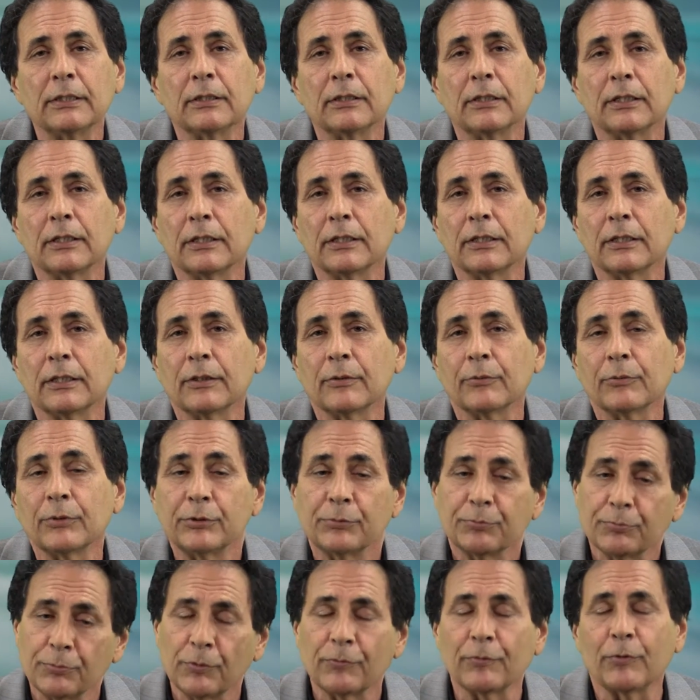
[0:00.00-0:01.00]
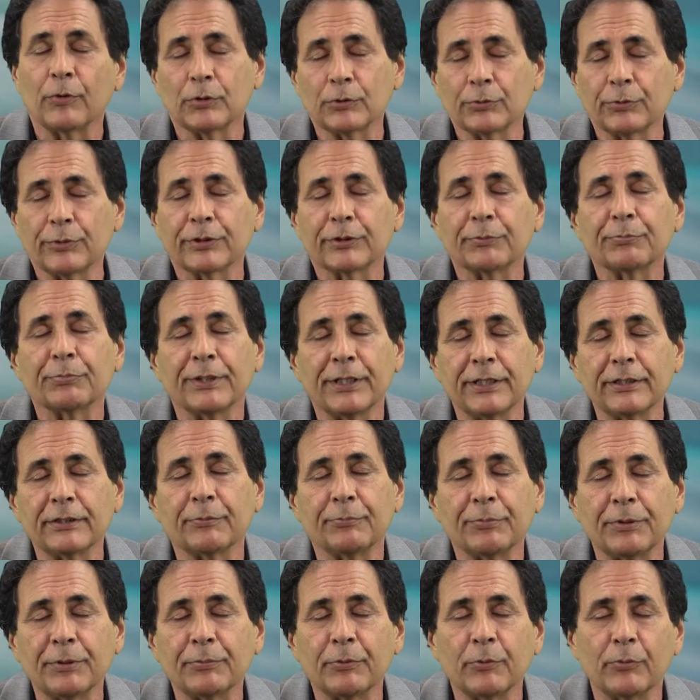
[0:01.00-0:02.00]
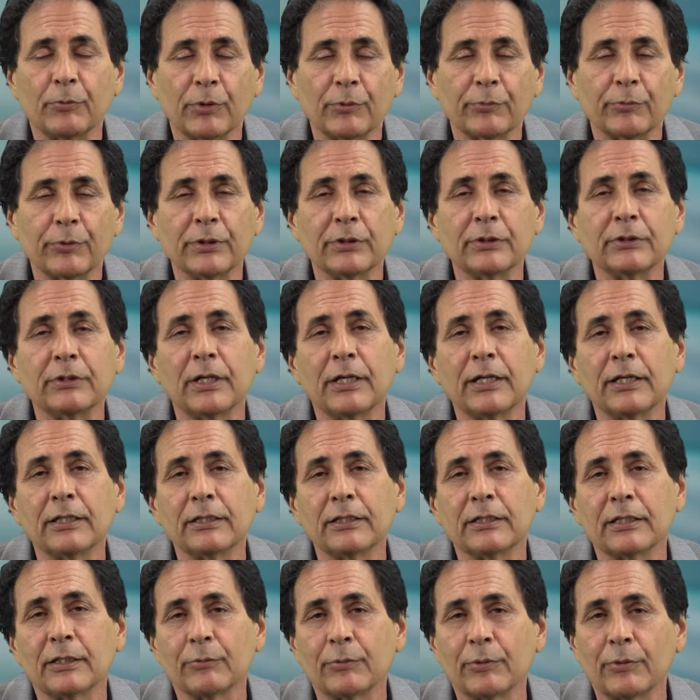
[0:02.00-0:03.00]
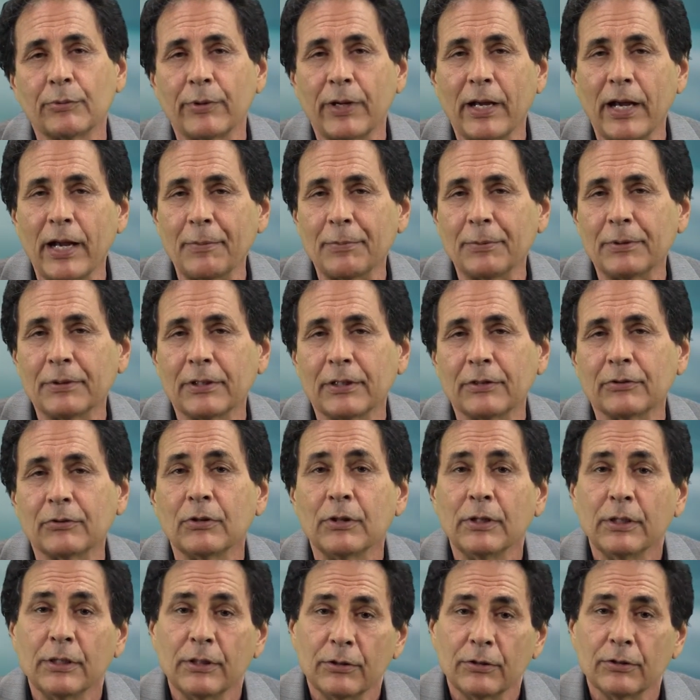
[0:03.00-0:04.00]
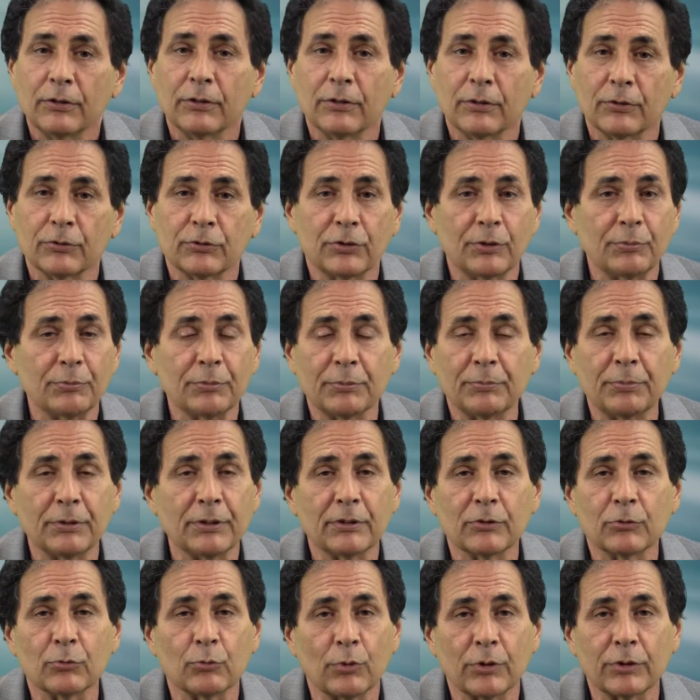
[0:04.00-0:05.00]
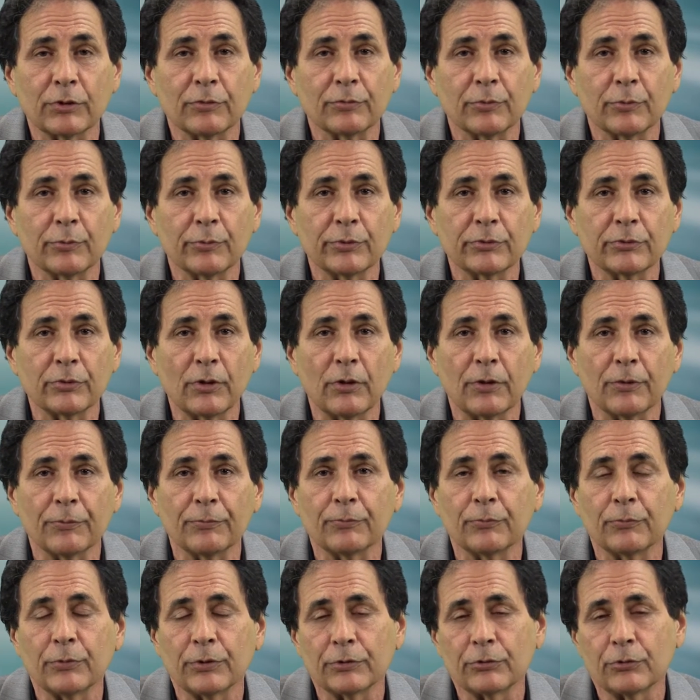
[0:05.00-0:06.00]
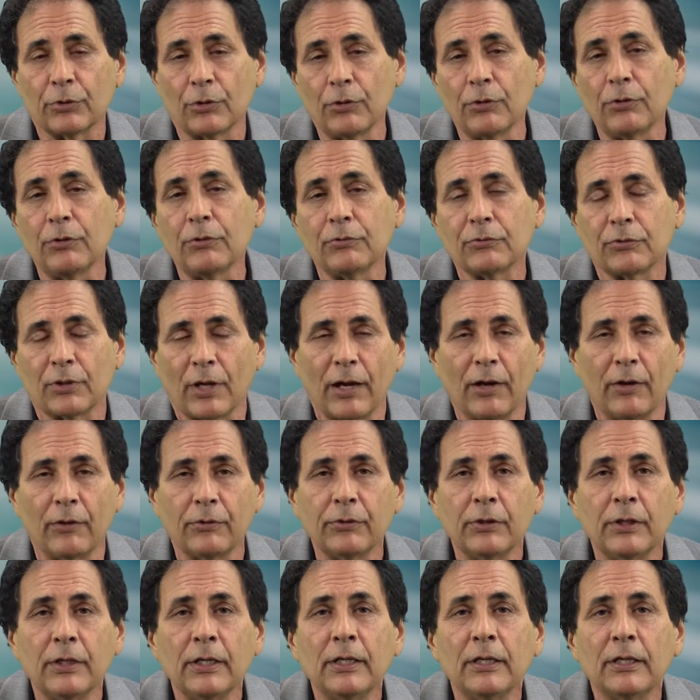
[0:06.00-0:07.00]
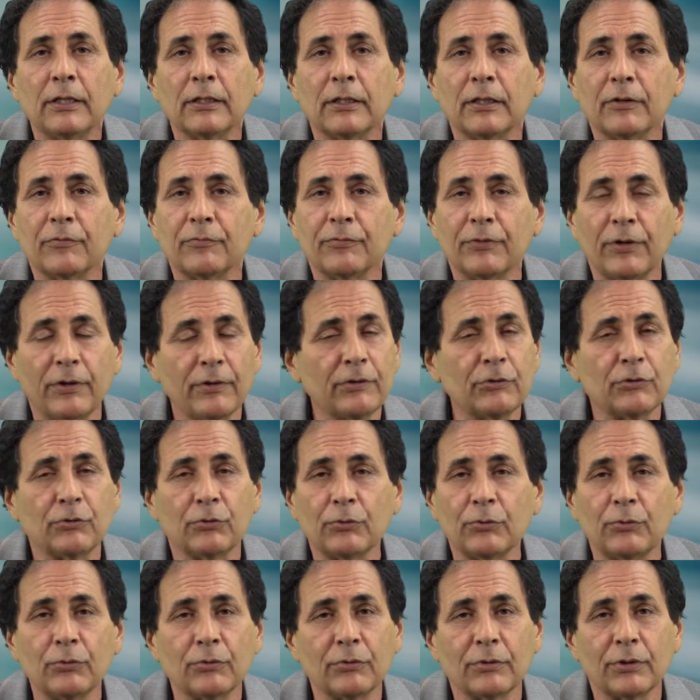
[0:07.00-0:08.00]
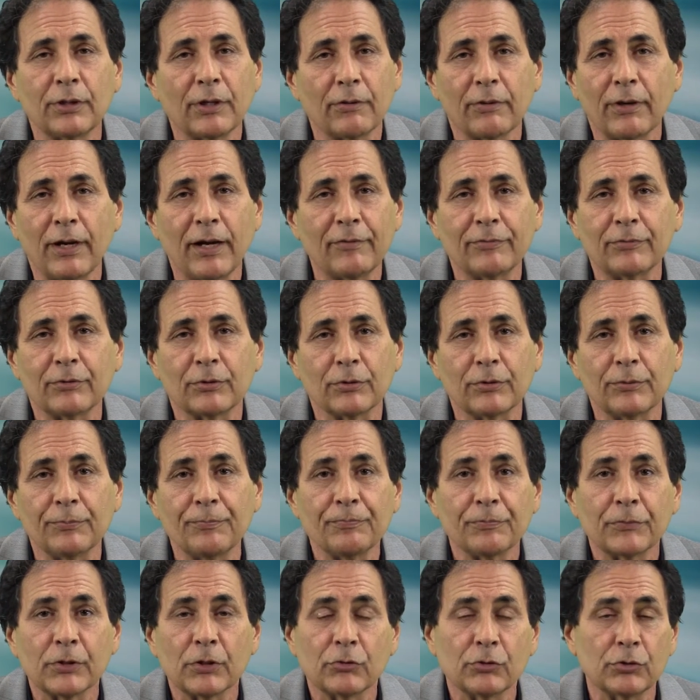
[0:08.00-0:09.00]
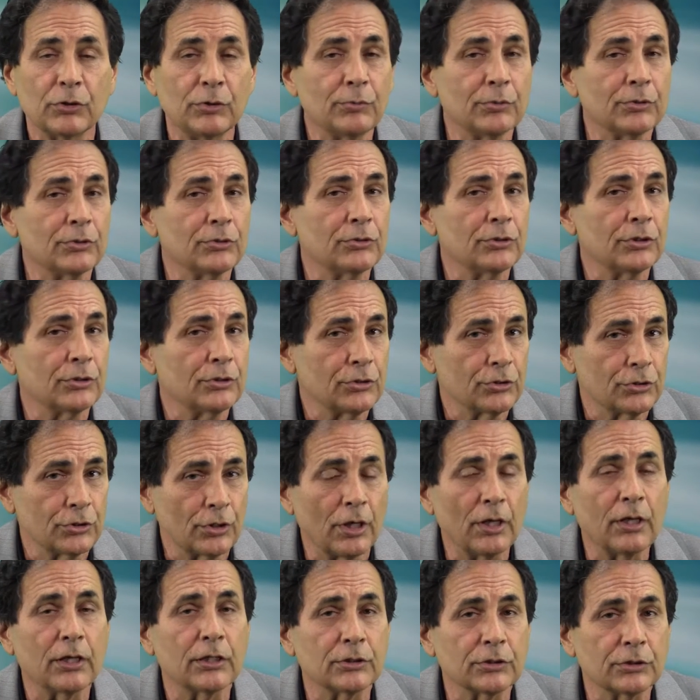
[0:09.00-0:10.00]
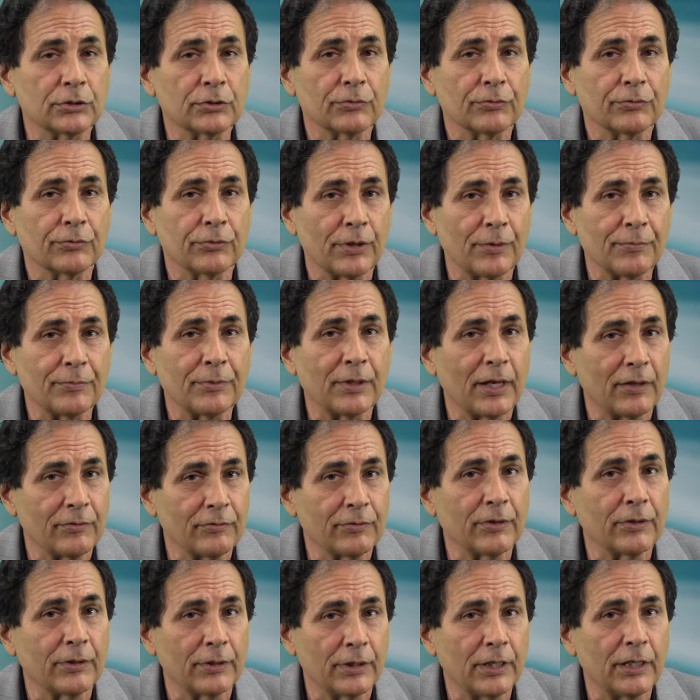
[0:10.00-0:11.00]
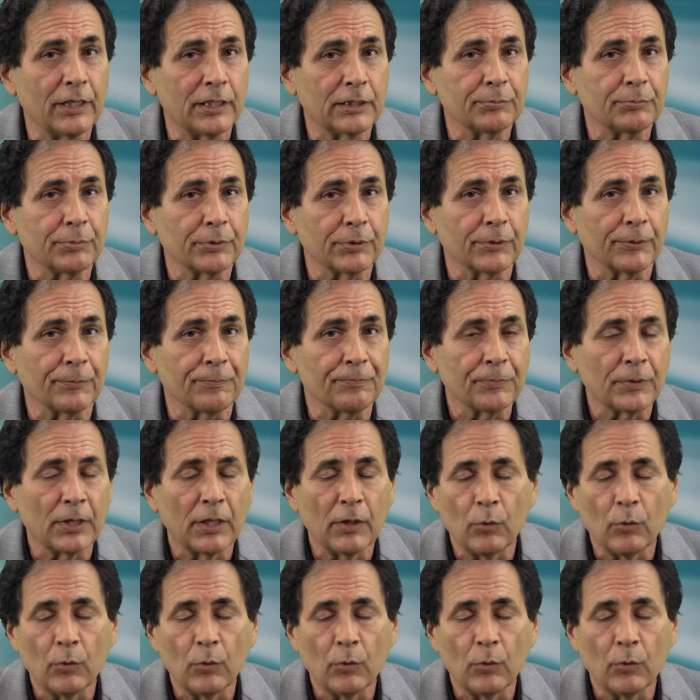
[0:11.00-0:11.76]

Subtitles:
We explained to people what we had done and that we were happy that there seeed to be this wonderful result. Well, it turns out that very soon thereafter, she was discharged from that very hospital.